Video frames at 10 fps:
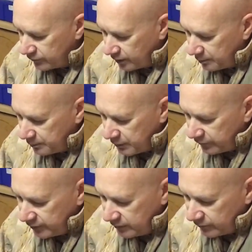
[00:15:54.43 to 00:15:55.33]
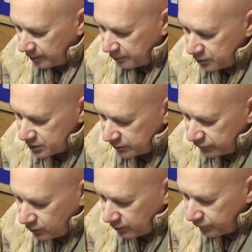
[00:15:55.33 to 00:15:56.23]
If I push it
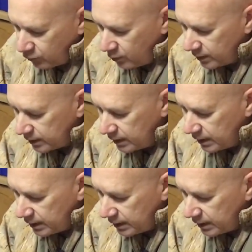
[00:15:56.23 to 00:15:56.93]
forward,